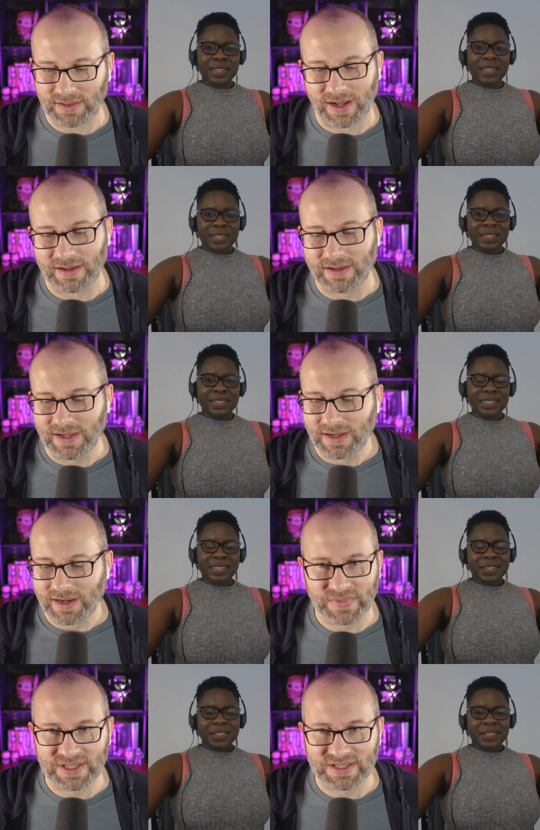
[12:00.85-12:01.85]
Speaker 1: a lot
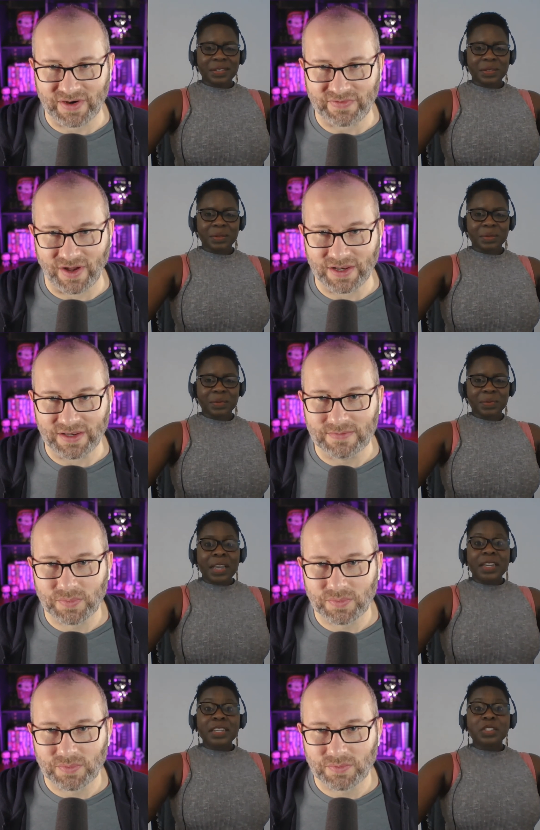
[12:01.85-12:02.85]
it's very fun.
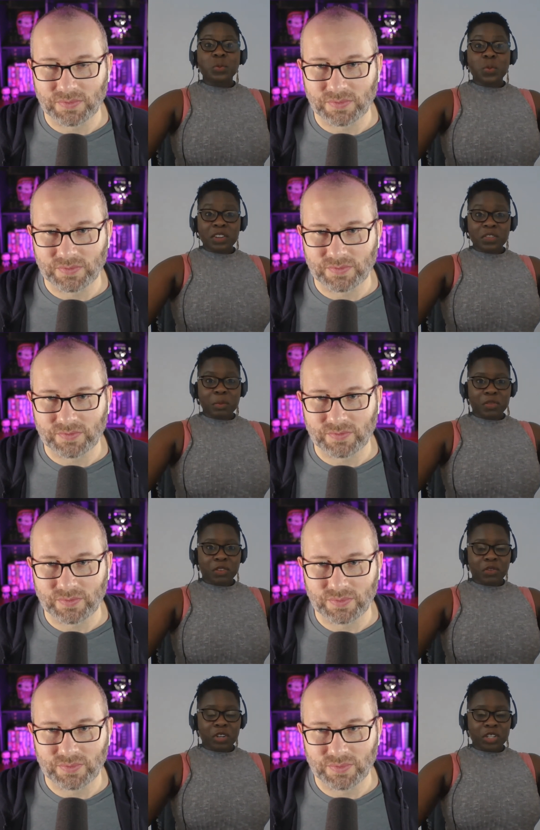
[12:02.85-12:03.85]
Speaker 2: It's one of my
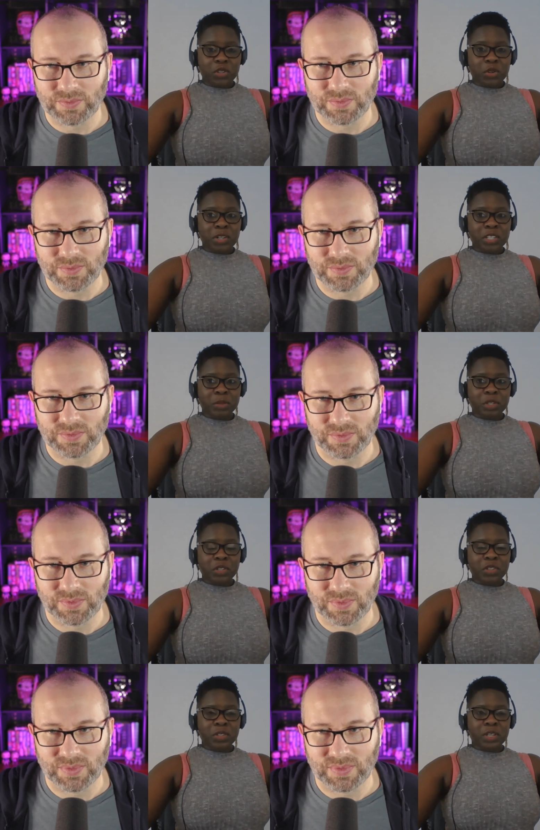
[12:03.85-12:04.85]
favorite stories
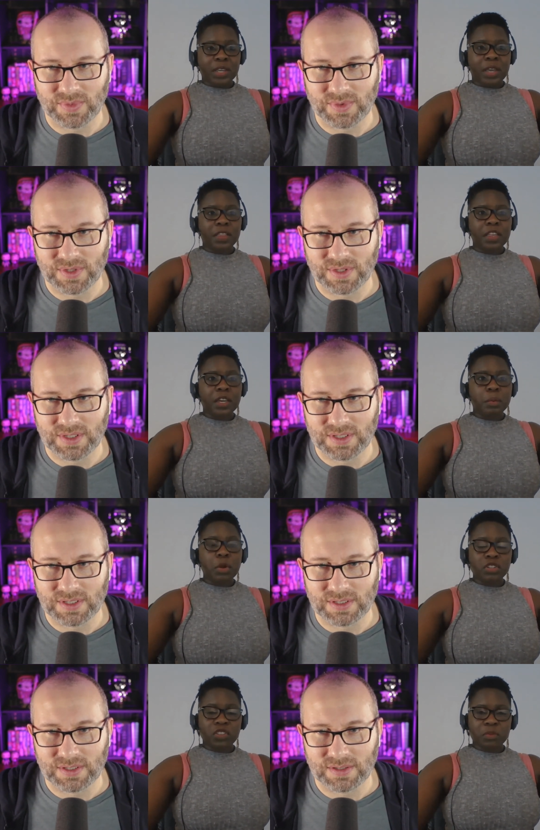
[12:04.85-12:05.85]
because I, I, think
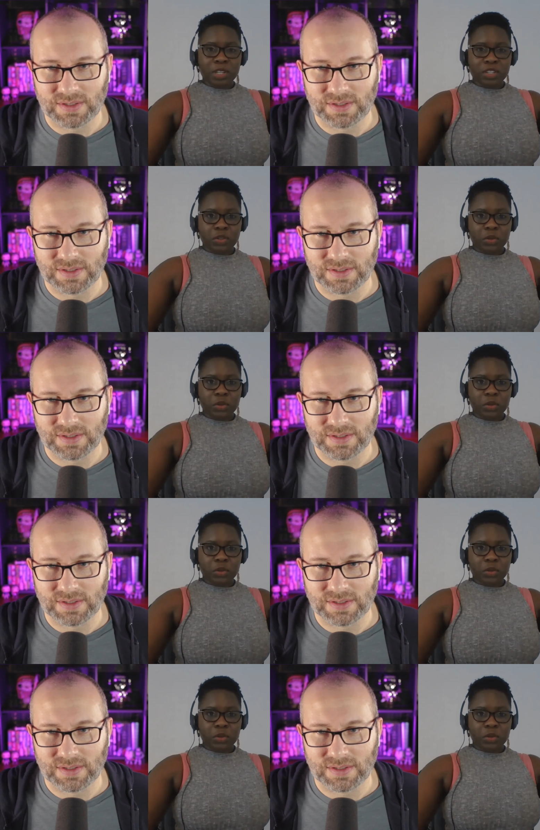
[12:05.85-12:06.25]
most of my